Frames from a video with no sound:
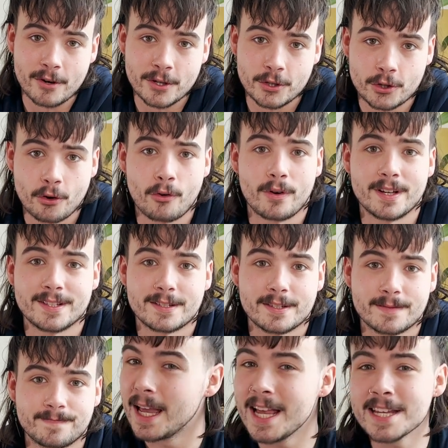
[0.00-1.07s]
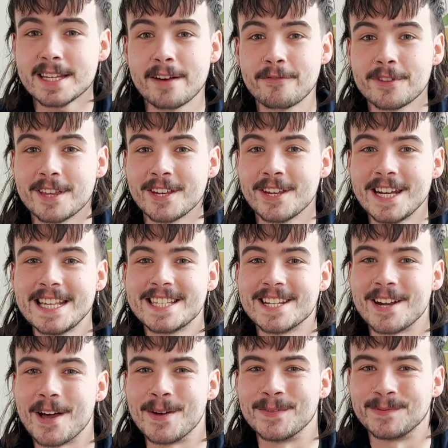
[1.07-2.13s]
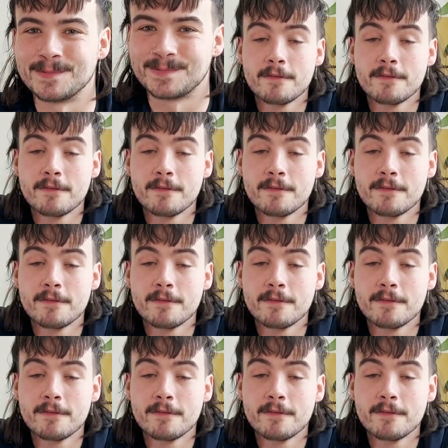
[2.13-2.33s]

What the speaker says: insurance. Here's everything you need to know.